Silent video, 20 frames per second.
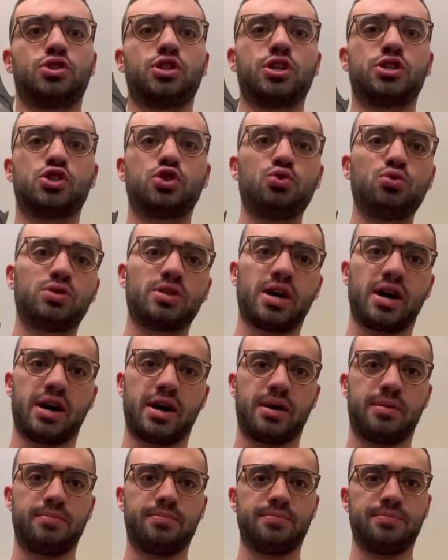the
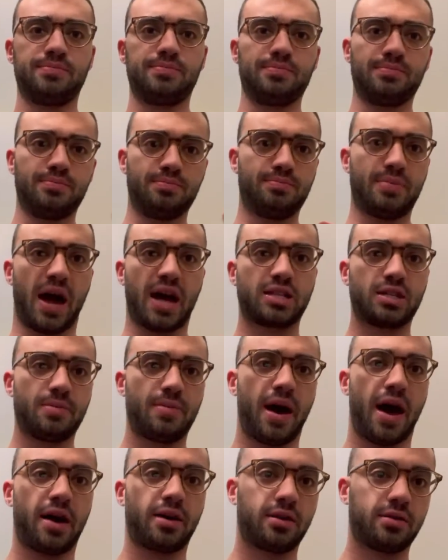two-time
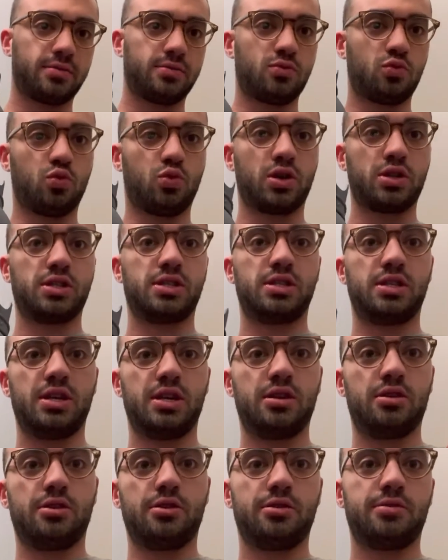back-to-back
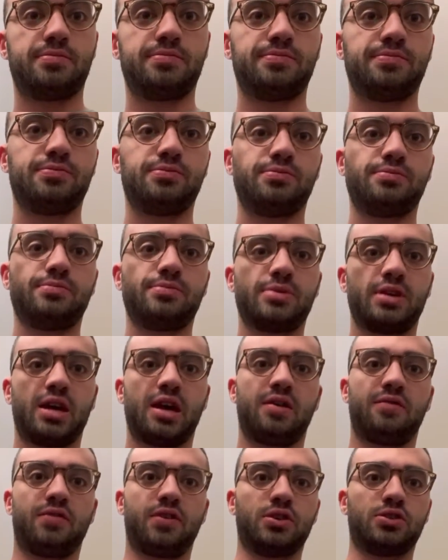one-seeder
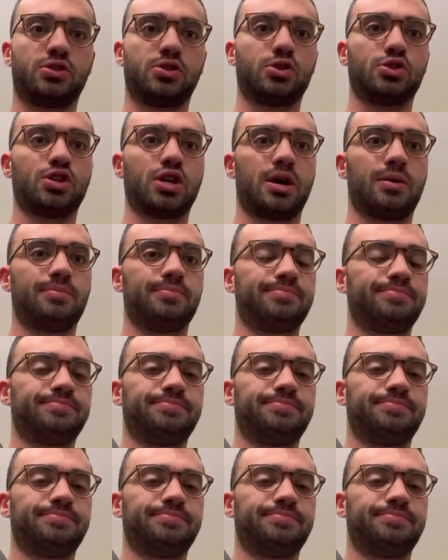can't finish the job.